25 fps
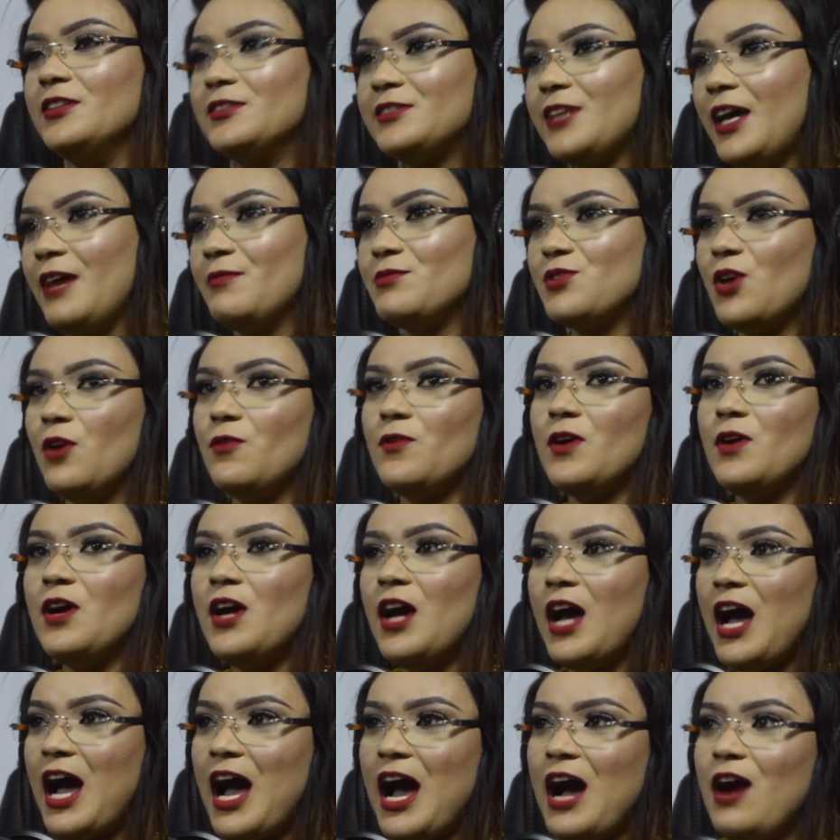In terms of
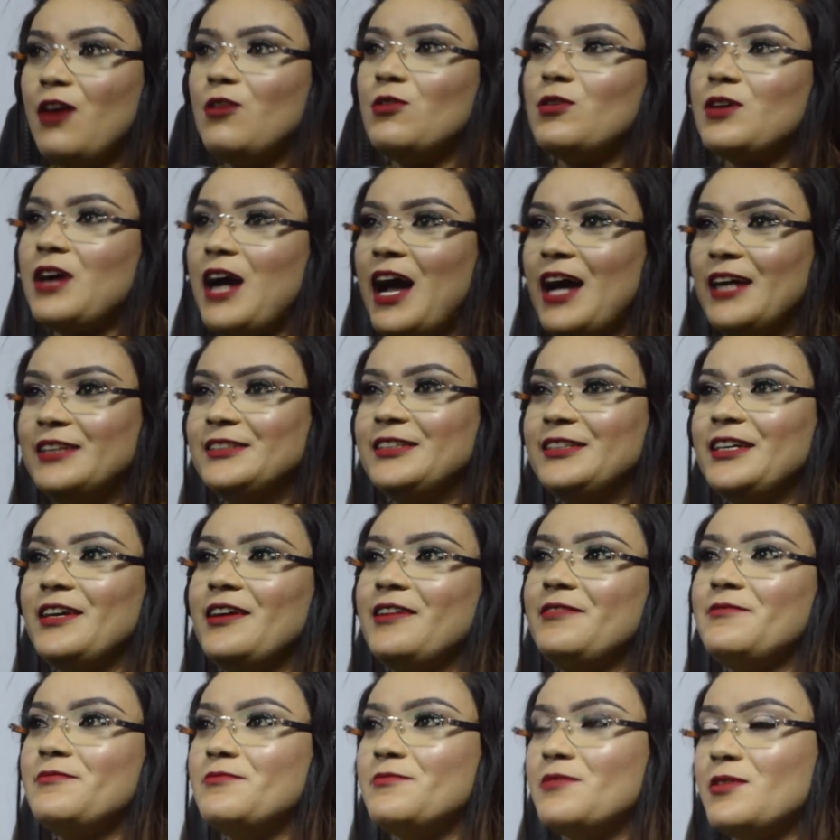how can
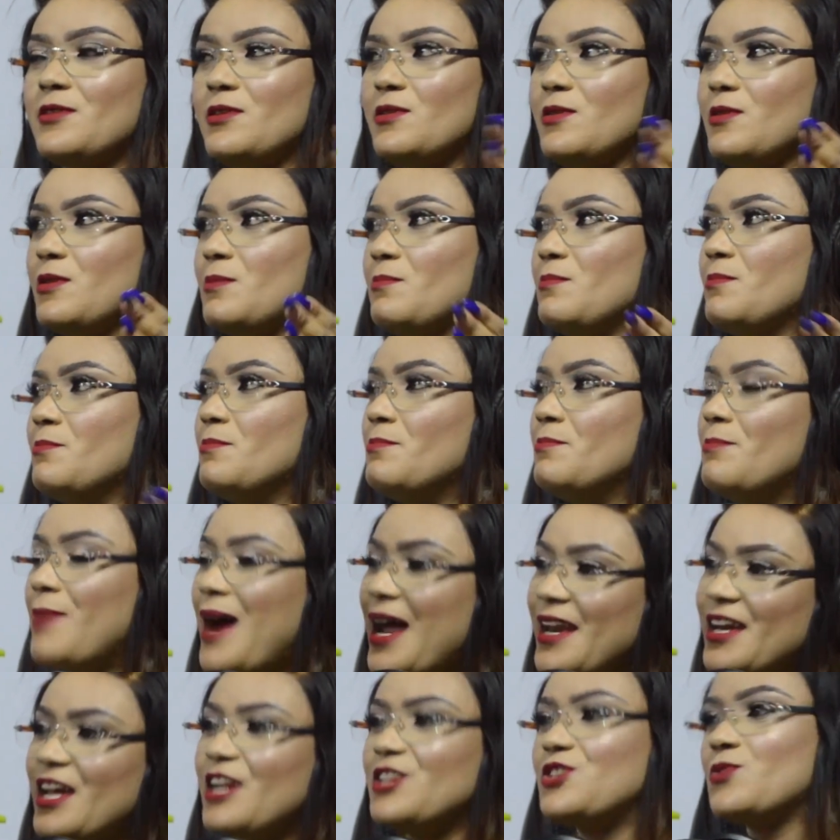they
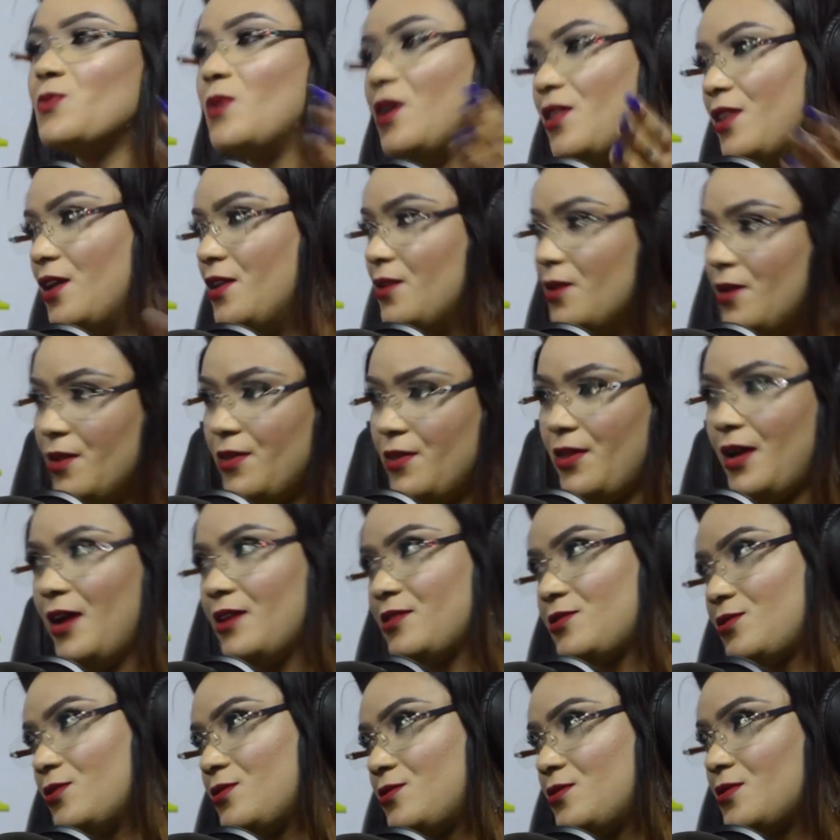manage one another,
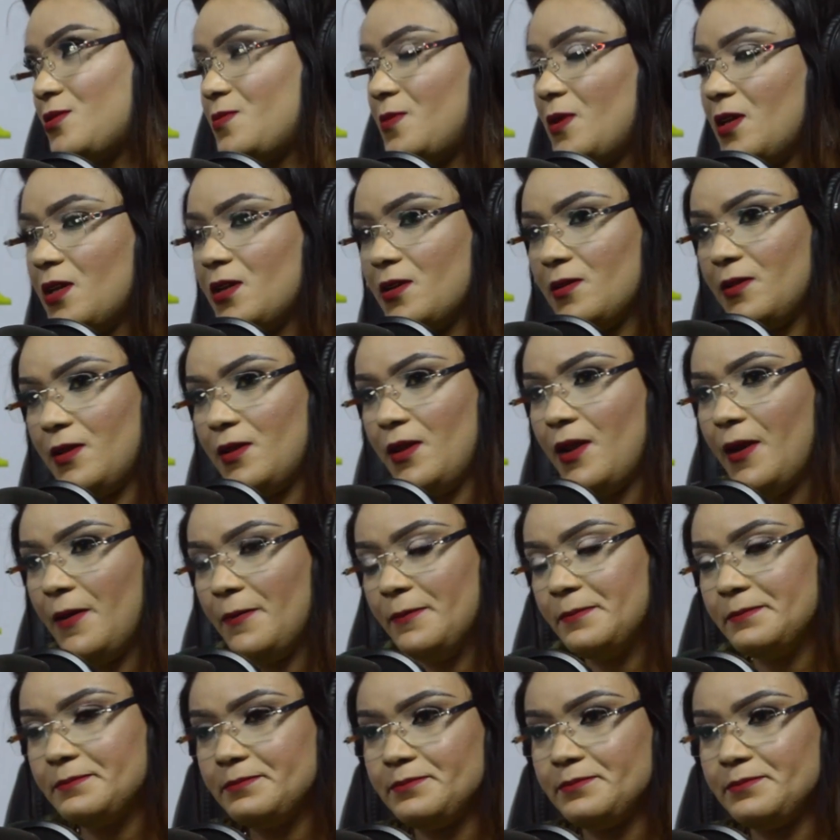so to speak? Yeah.